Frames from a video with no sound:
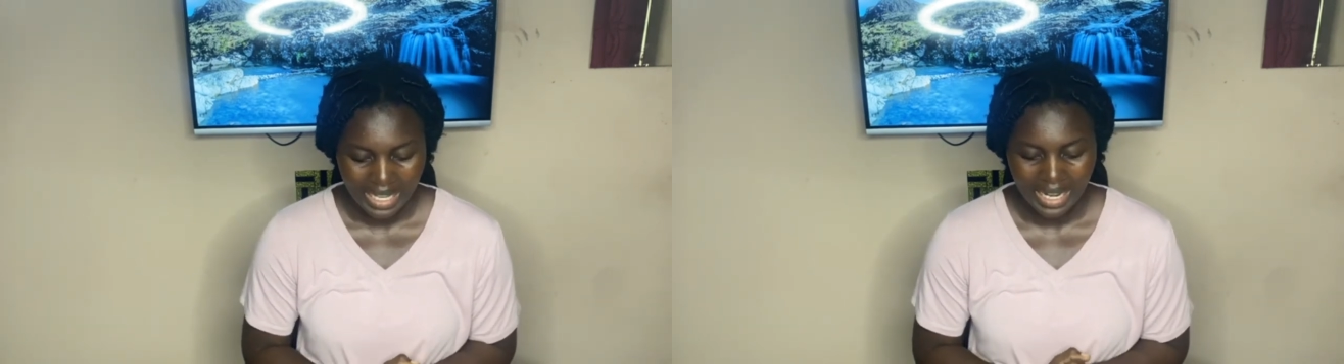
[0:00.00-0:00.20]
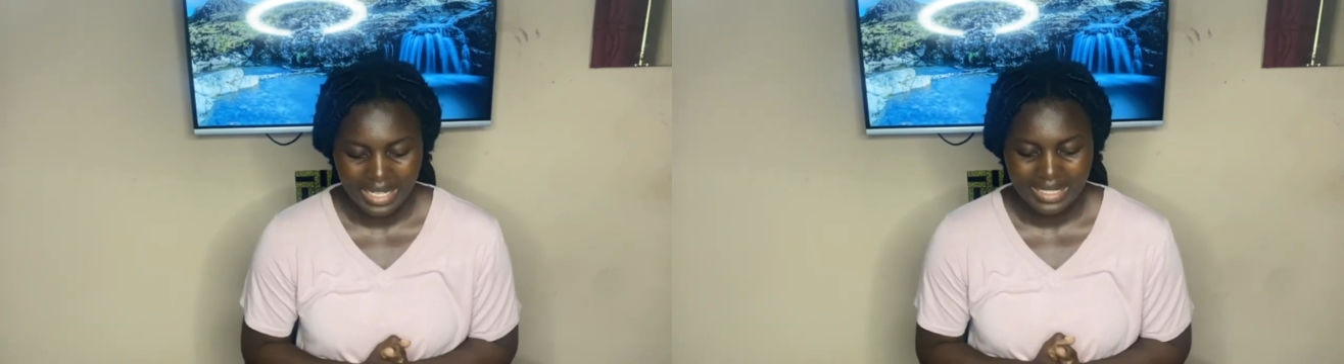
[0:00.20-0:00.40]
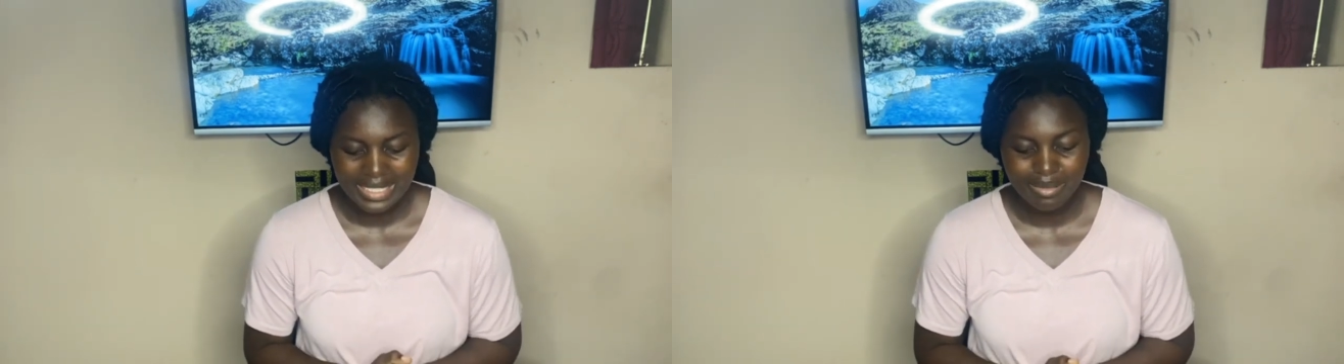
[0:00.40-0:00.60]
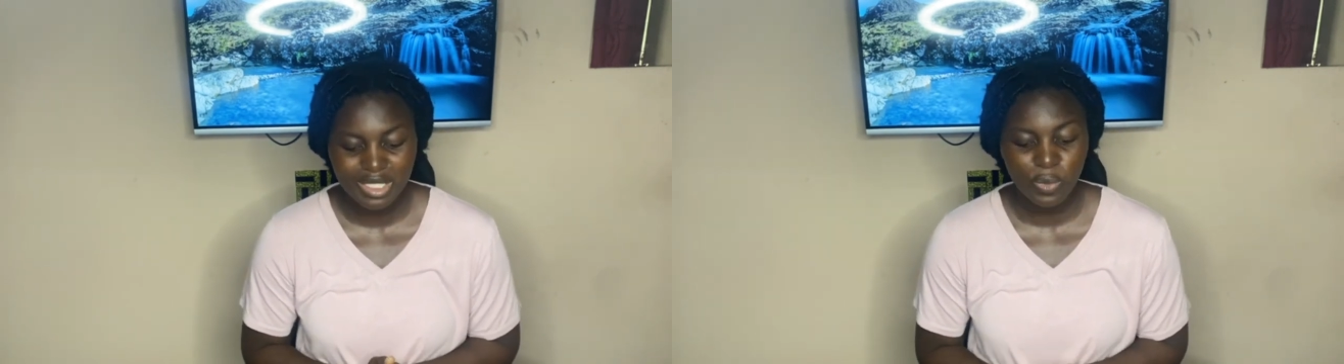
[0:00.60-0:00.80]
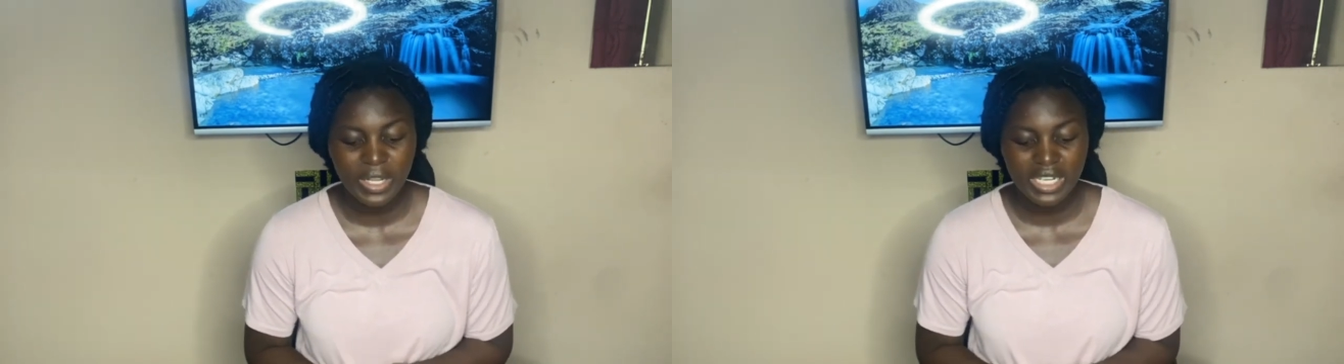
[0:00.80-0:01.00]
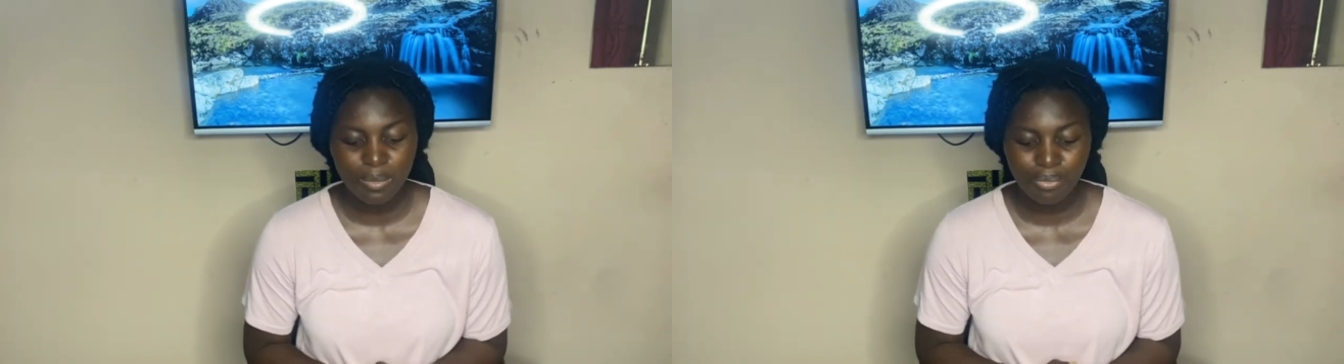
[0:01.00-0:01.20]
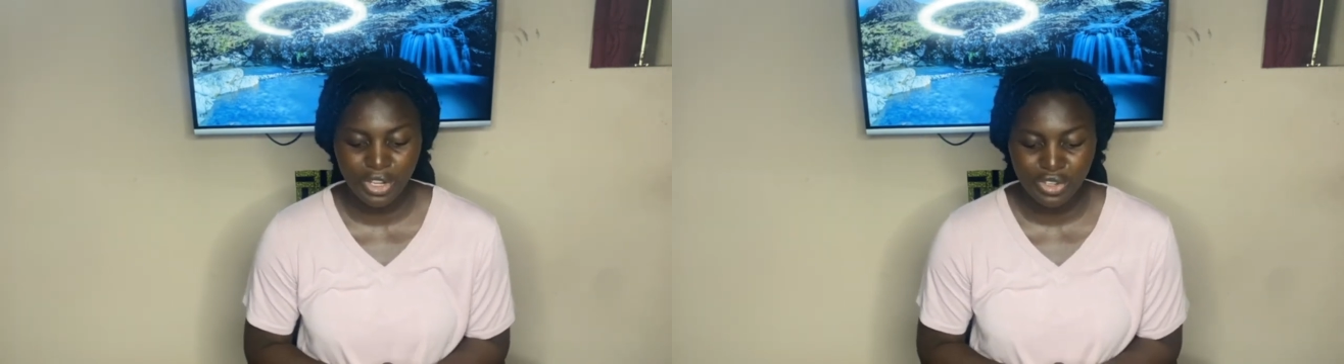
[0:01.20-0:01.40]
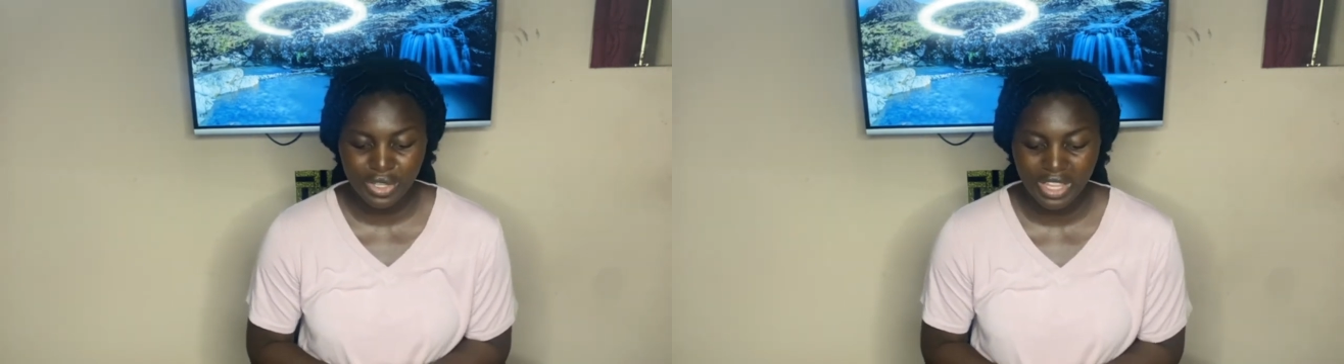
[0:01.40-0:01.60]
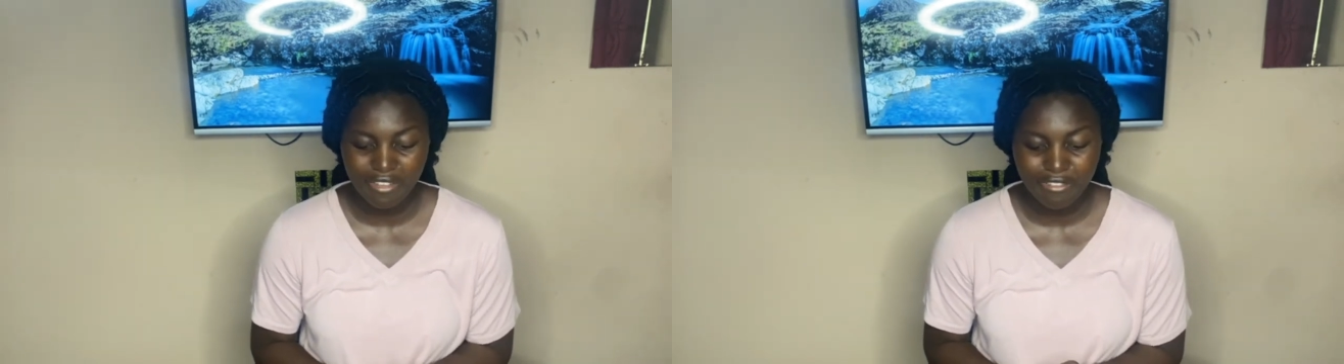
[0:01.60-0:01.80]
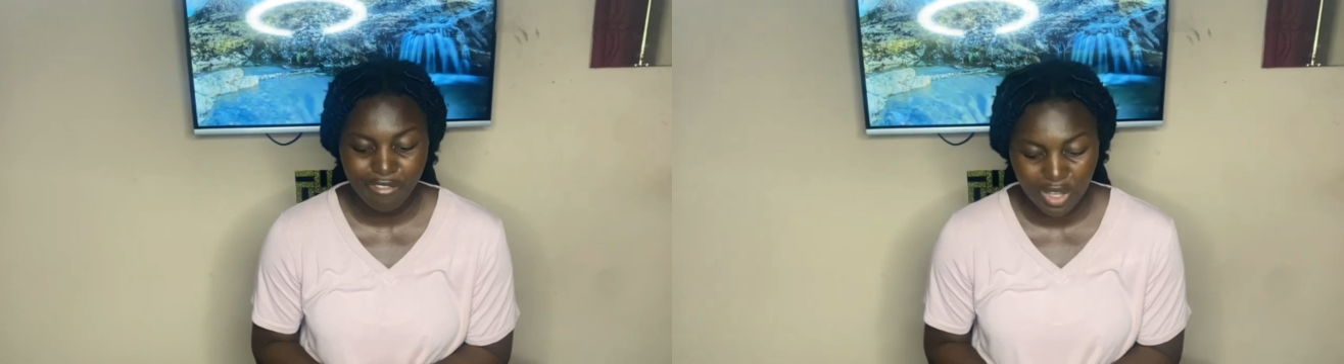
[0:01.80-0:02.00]
and subsequently bring the
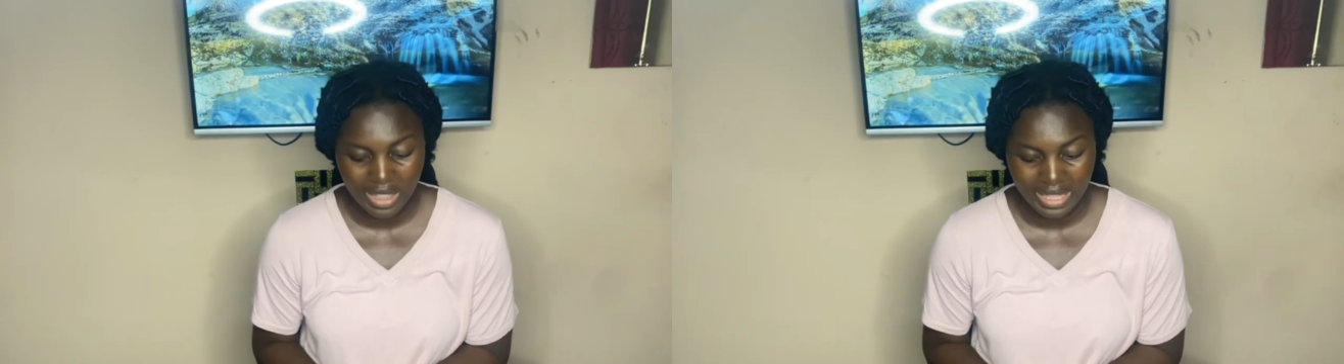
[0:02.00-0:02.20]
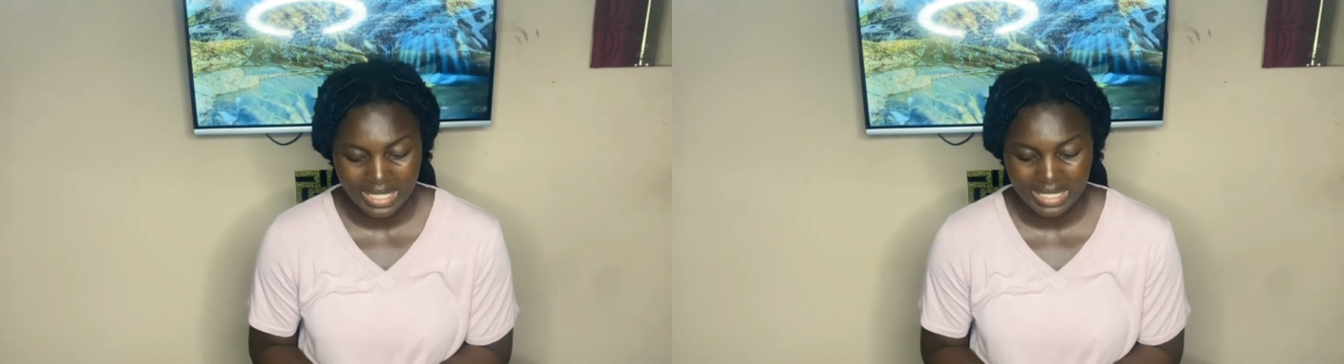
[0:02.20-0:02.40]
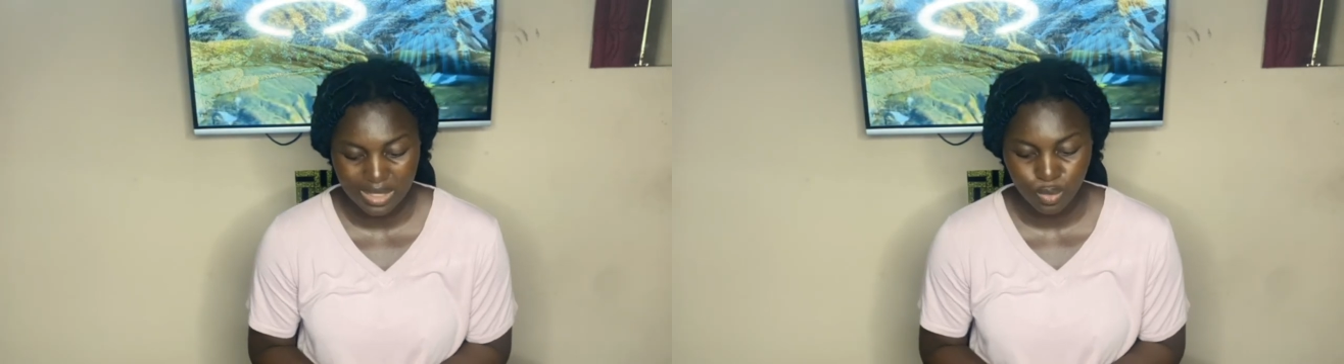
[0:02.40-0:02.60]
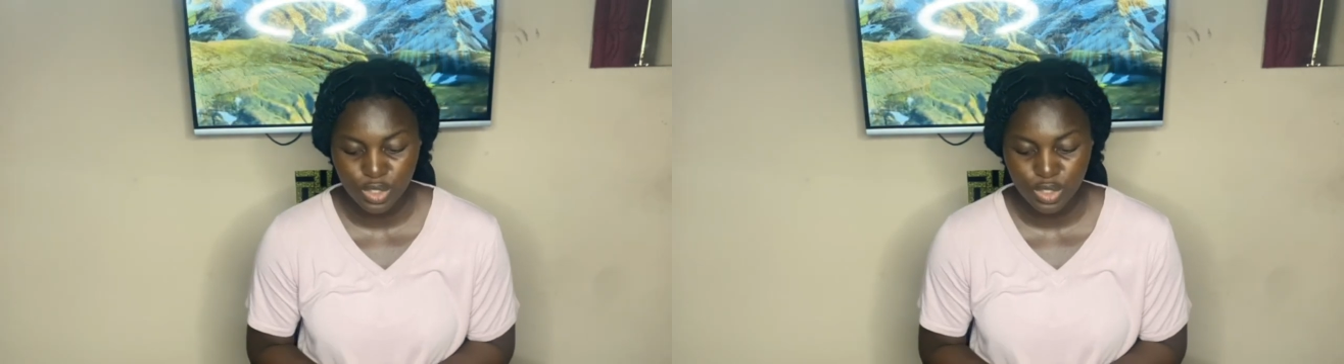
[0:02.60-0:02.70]
fourth lesson,